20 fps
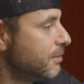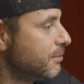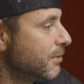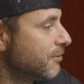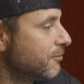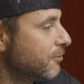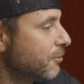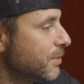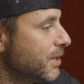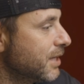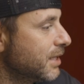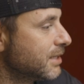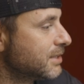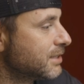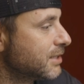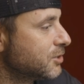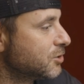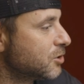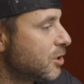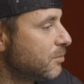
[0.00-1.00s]
But for me in
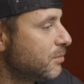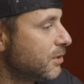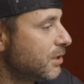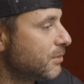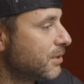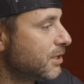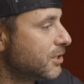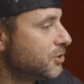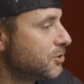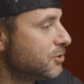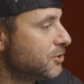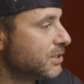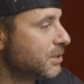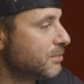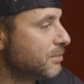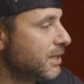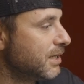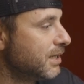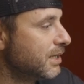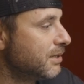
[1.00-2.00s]
this example, I'm going to choose a
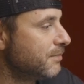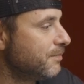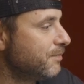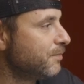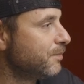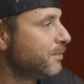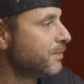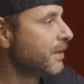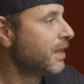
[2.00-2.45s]
medium.